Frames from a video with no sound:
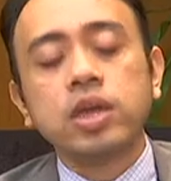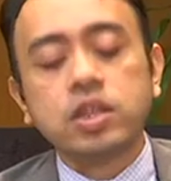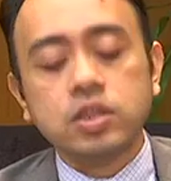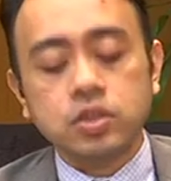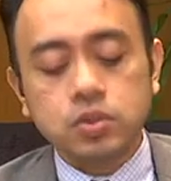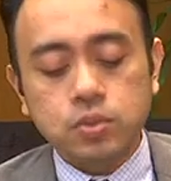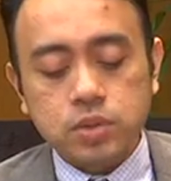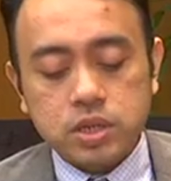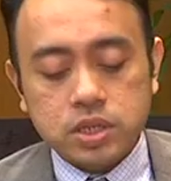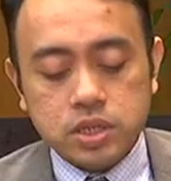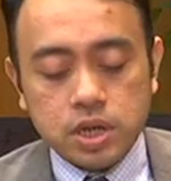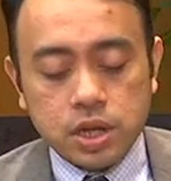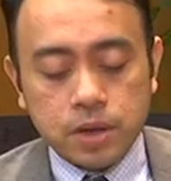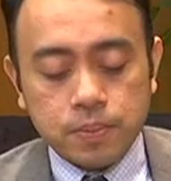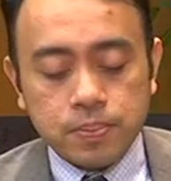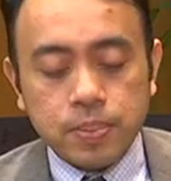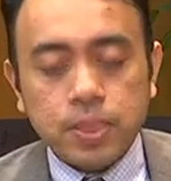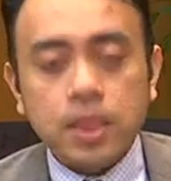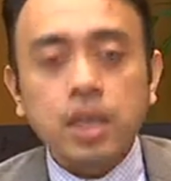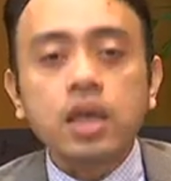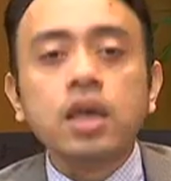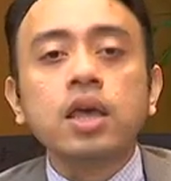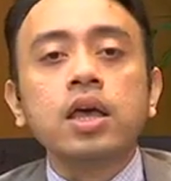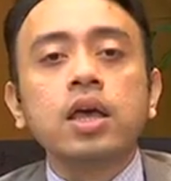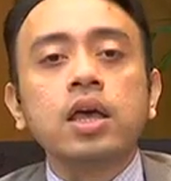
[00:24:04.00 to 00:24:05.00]
and Twitter.
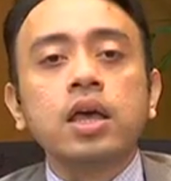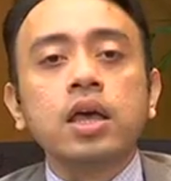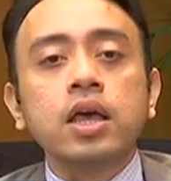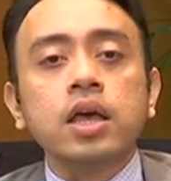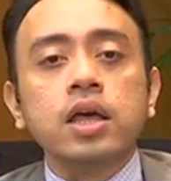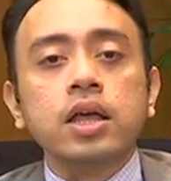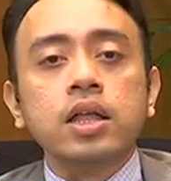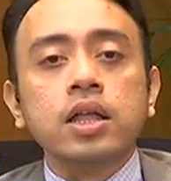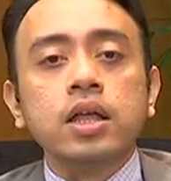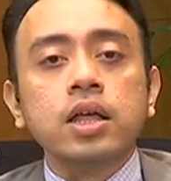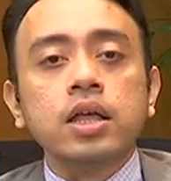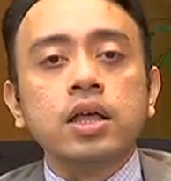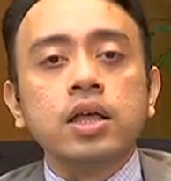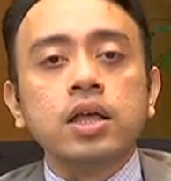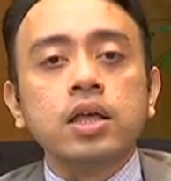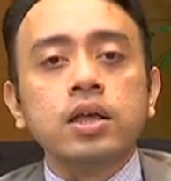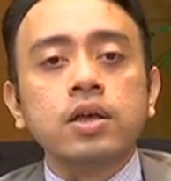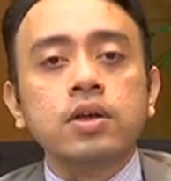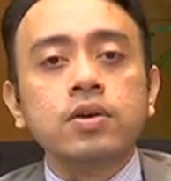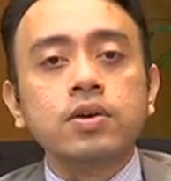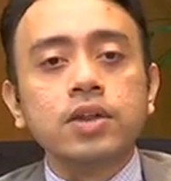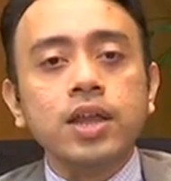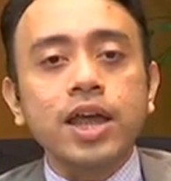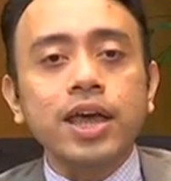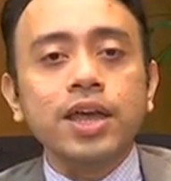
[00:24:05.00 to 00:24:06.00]

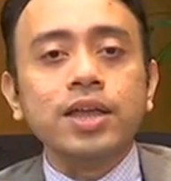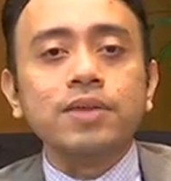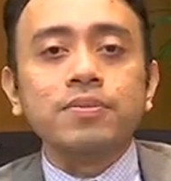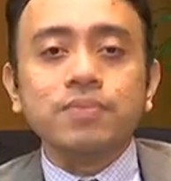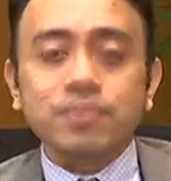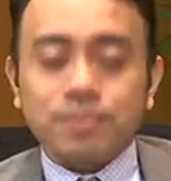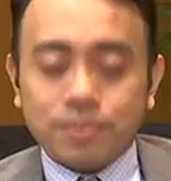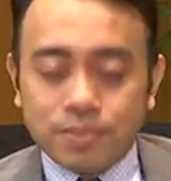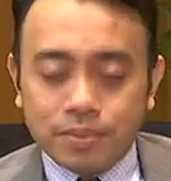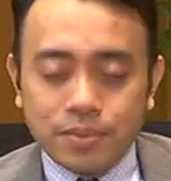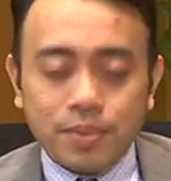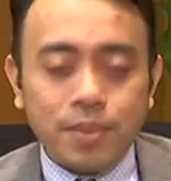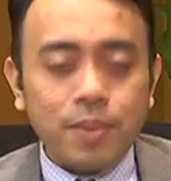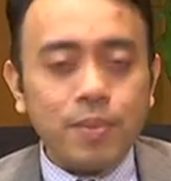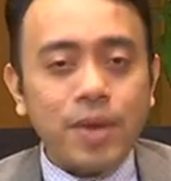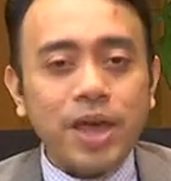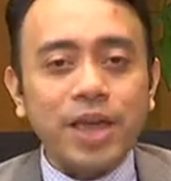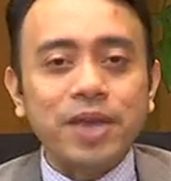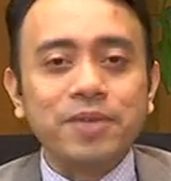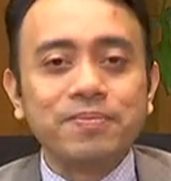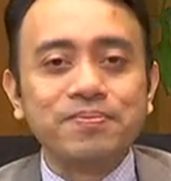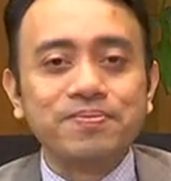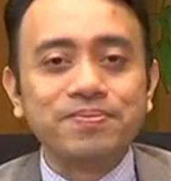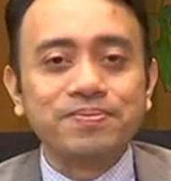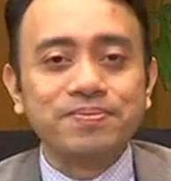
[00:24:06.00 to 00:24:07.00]
Good night.
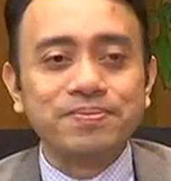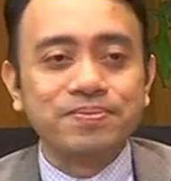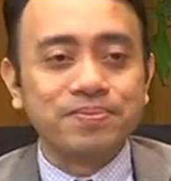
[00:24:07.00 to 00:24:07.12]
Bye-bye.